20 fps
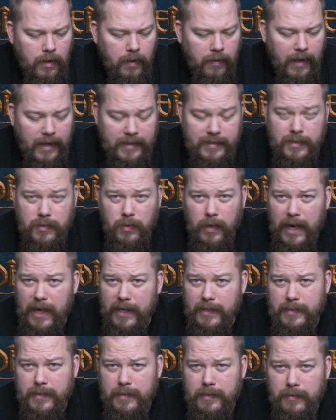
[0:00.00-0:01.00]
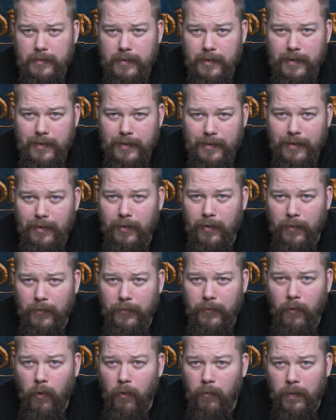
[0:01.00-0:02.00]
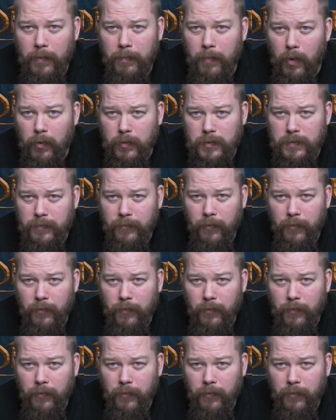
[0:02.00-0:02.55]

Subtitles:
that's it. There are 4 with bows,